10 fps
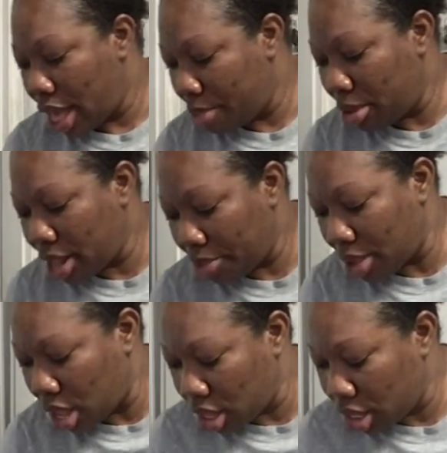But I'm
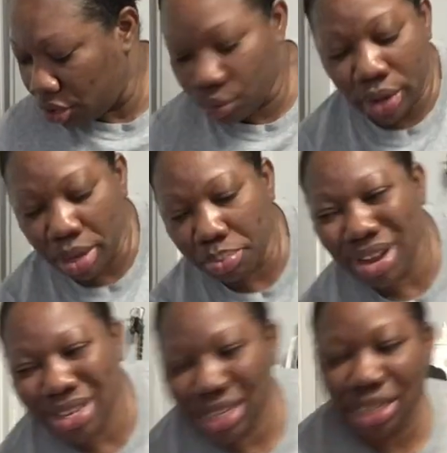not gonna do that
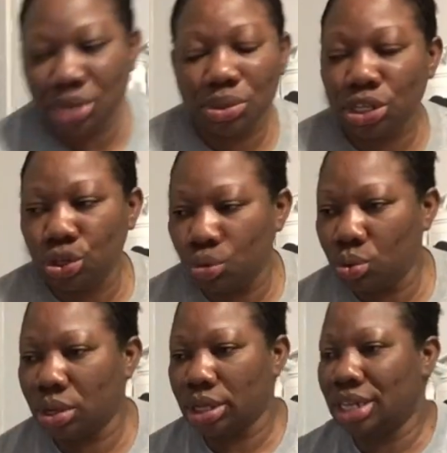process with you.
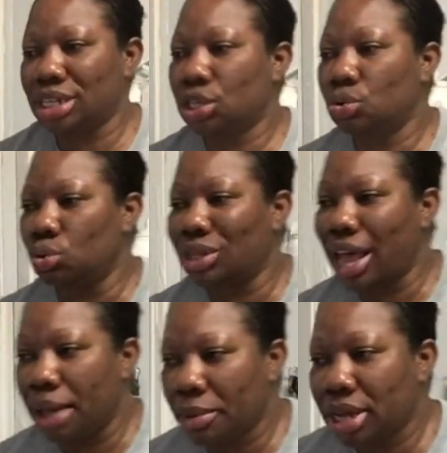It's too
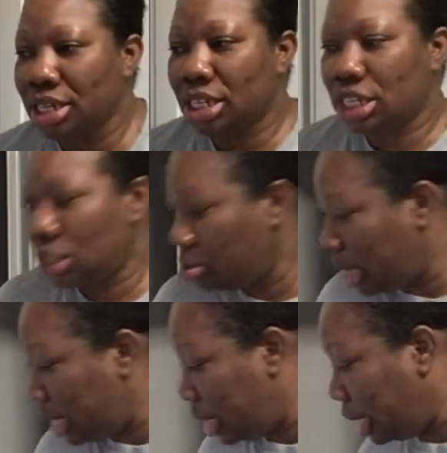time
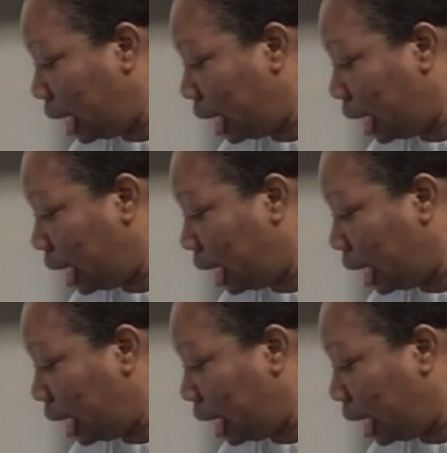consuming.